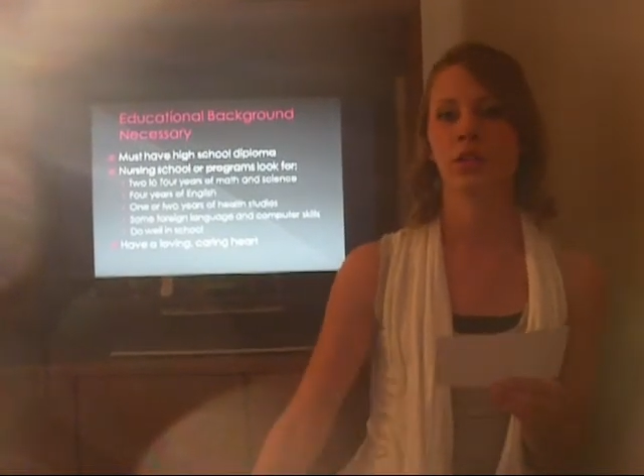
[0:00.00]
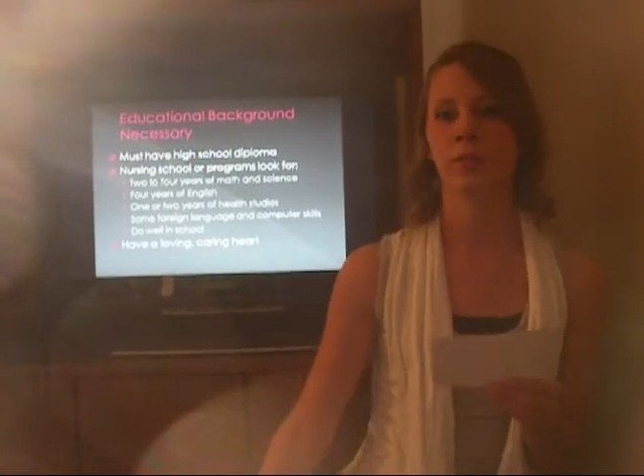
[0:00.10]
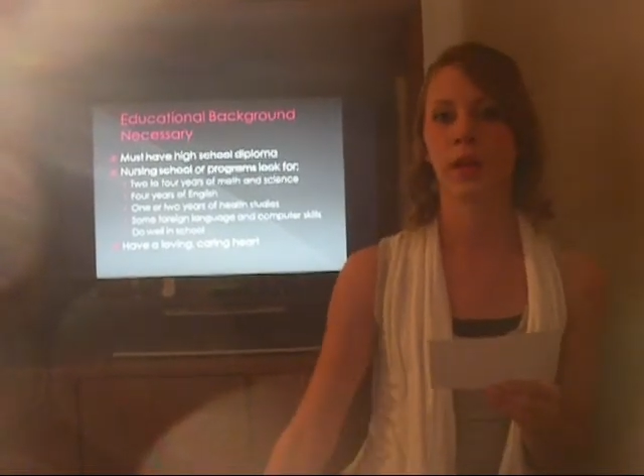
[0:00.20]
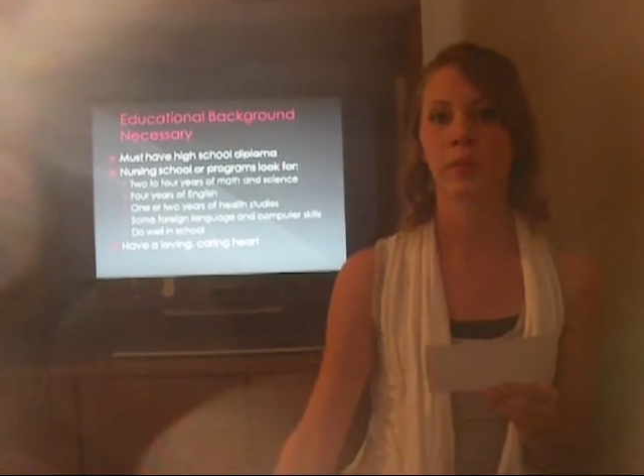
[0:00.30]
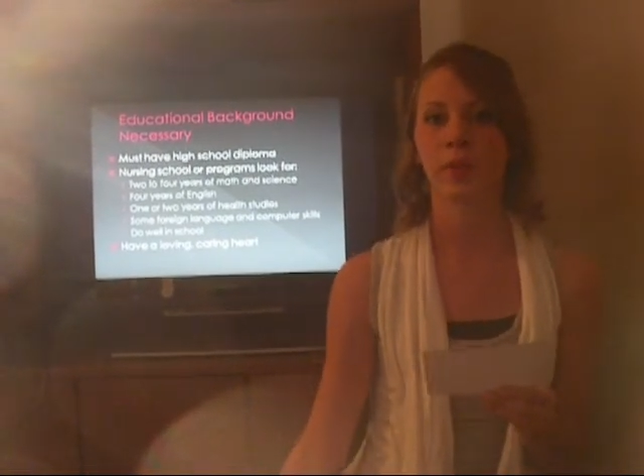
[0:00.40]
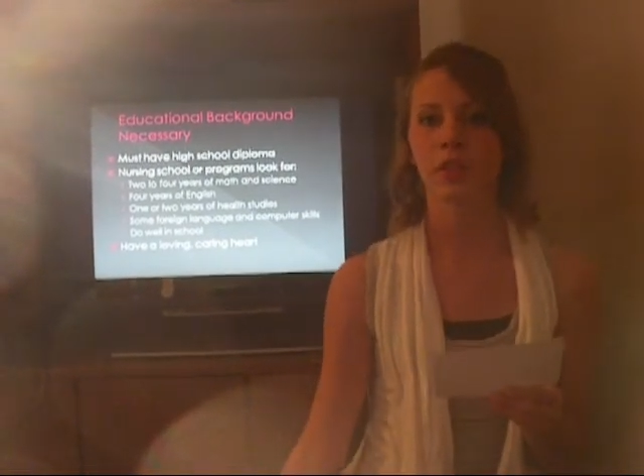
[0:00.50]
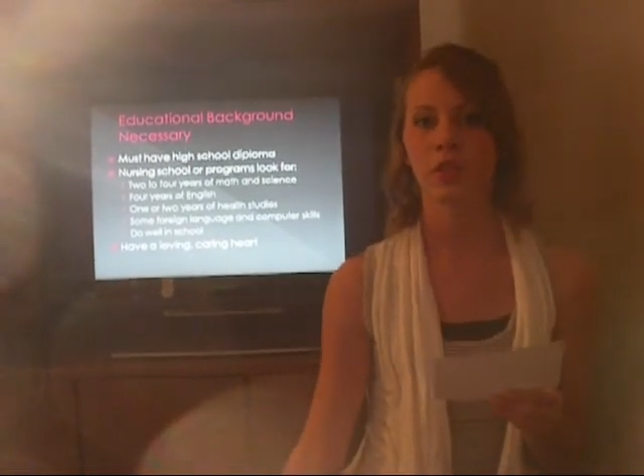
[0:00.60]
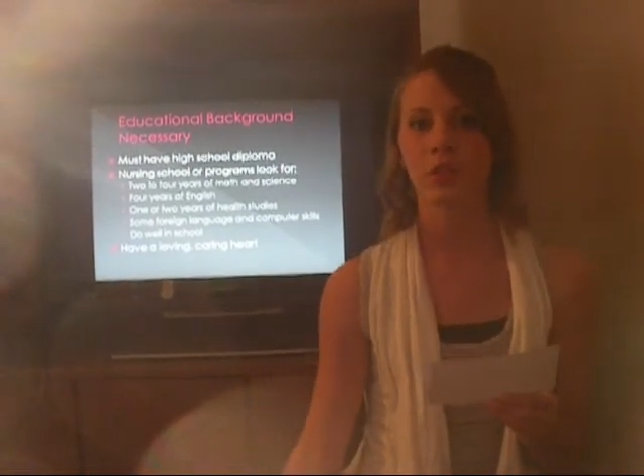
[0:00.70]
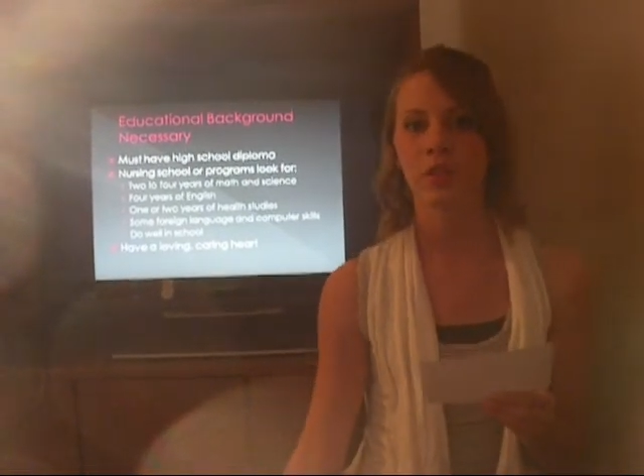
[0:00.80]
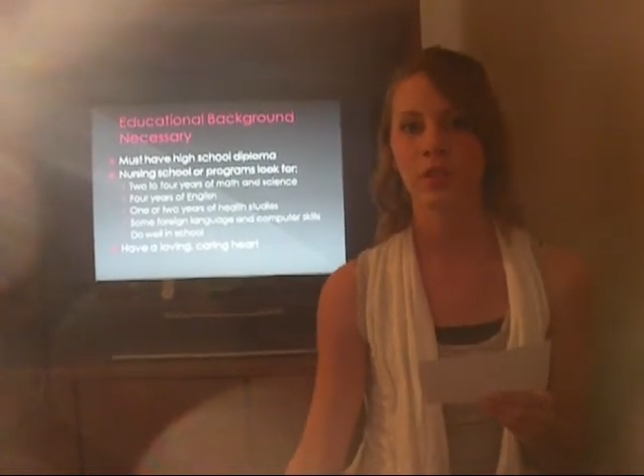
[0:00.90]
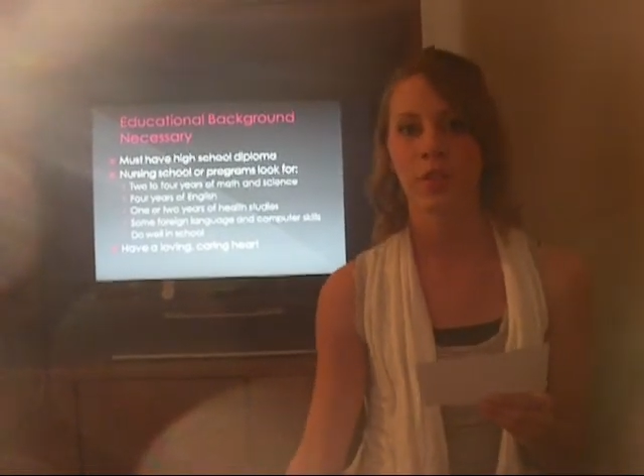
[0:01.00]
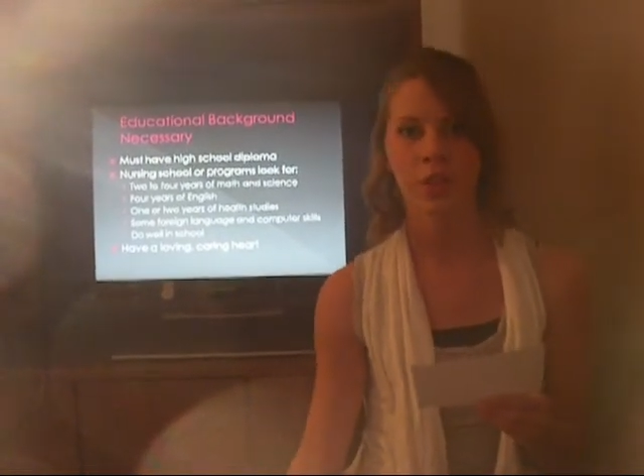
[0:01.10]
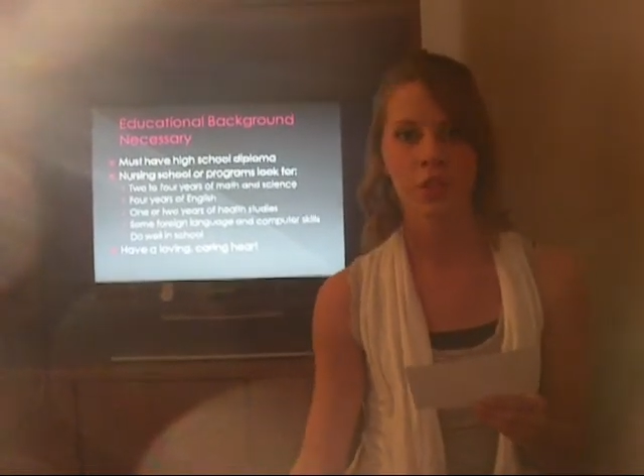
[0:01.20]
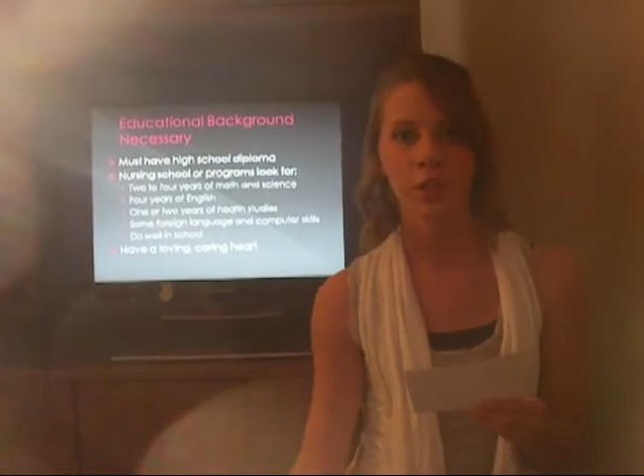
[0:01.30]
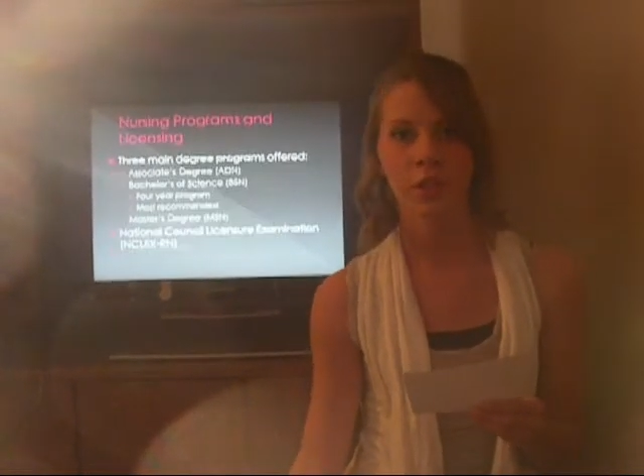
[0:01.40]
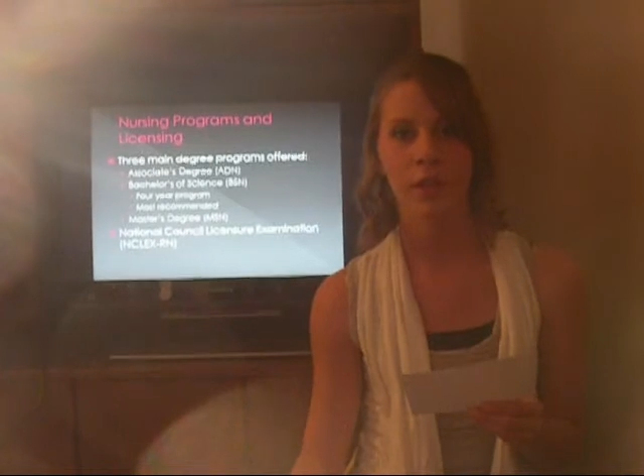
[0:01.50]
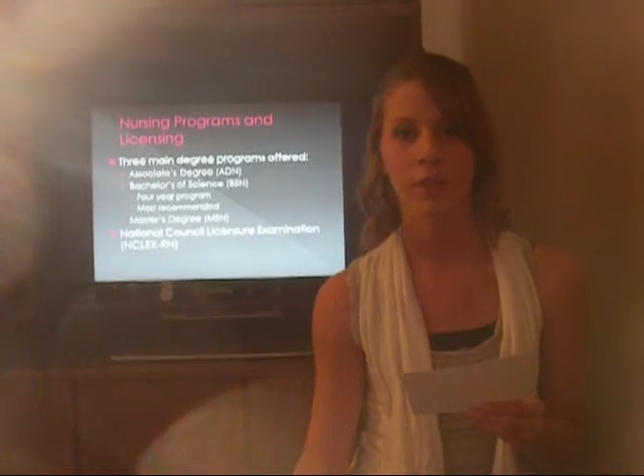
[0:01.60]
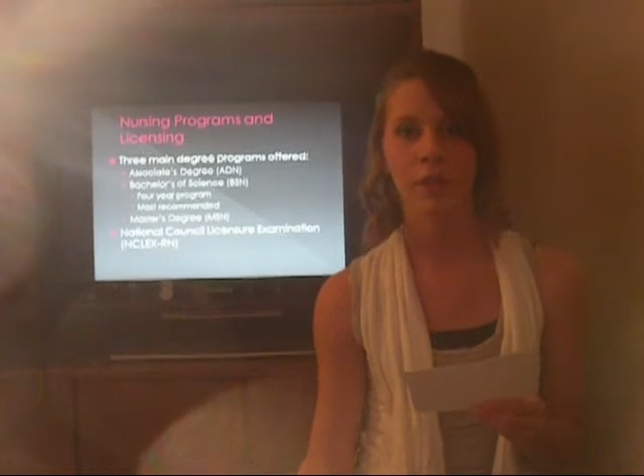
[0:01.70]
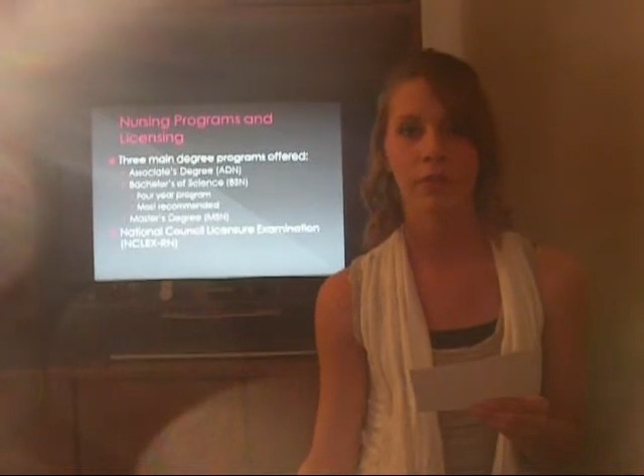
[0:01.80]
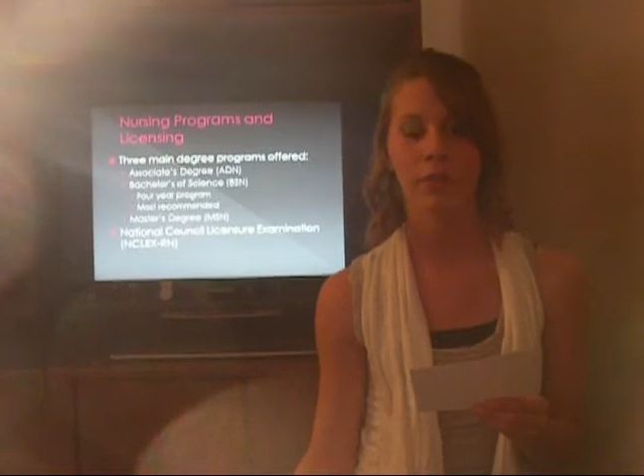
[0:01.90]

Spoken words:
to become a registered nurse, there are generally